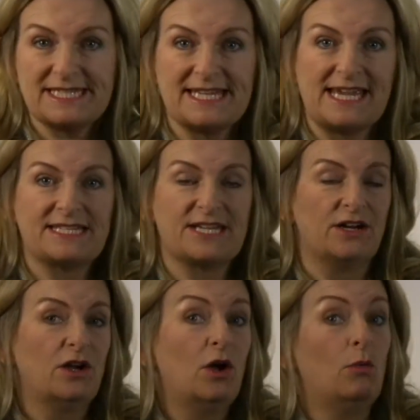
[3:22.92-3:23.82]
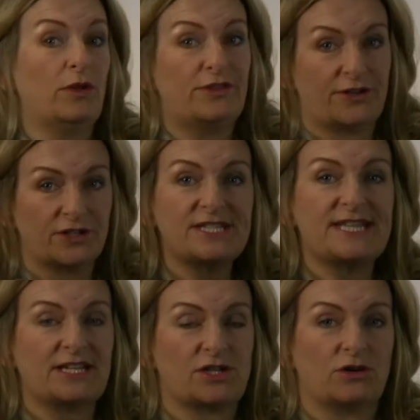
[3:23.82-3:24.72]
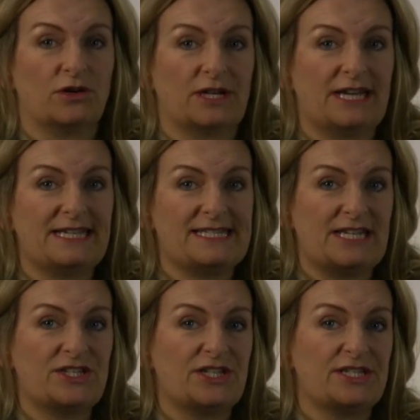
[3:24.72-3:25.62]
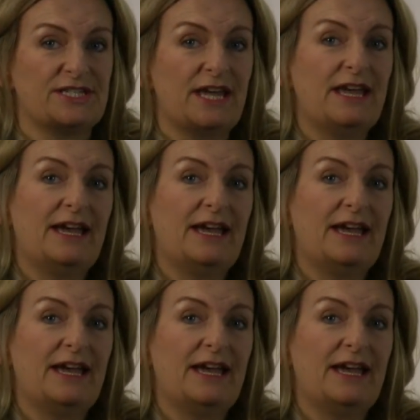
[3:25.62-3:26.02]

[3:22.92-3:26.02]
sector, with third sector organisations,